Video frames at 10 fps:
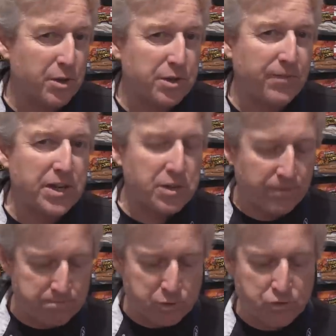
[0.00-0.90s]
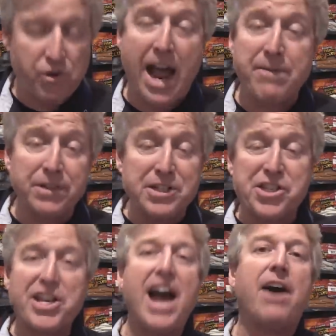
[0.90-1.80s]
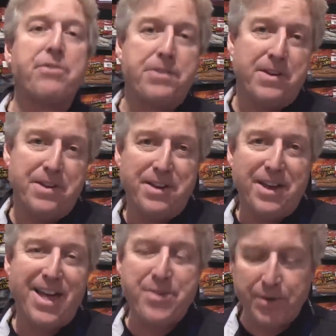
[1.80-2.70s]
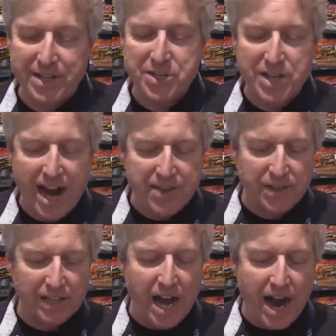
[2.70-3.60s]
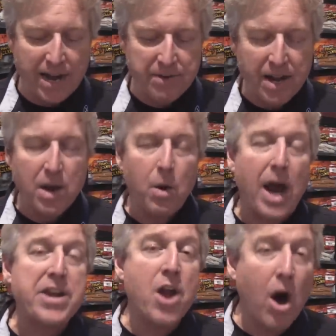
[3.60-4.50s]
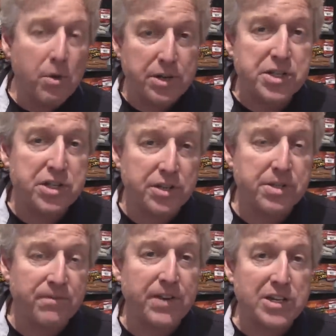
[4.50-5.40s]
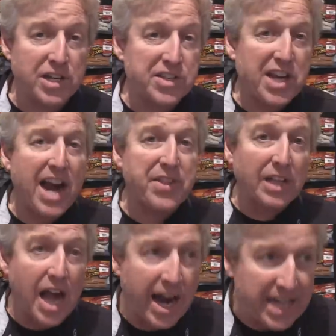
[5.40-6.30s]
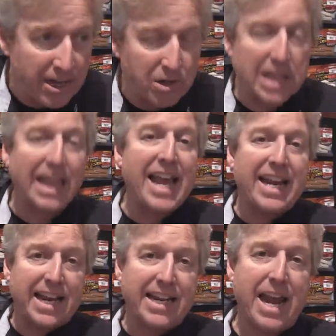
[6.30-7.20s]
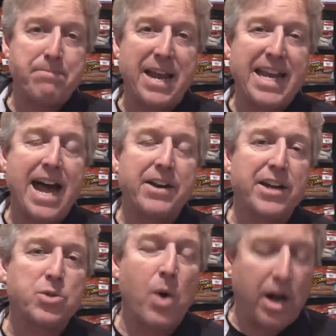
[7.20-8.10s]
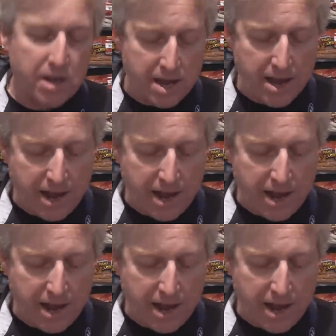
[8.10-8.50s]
So those fish are traveling south, and they're inside the line. I know there's still some fish inside the line here in Atlantic and Cape May County as well.